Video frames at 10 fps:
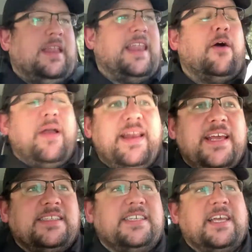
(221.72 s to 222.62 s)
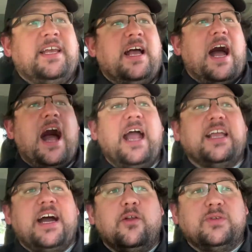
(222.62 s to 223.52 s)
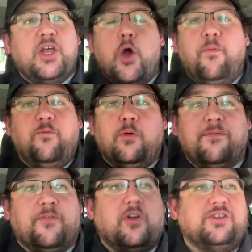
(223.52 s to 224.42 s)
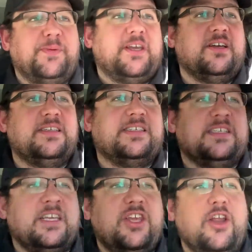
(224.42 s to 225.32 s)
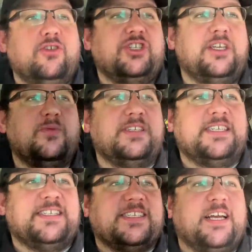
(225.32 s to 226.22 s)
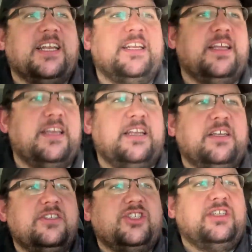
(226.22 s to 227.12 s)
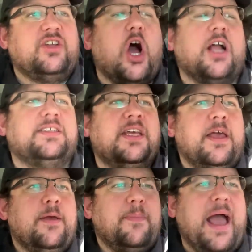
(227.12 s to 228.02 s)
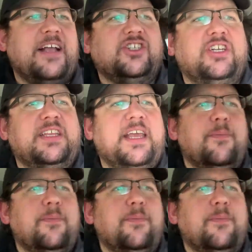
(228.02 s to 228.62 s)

Now, in it, I kind of was hopeful at first because, she was excited and she talked passionately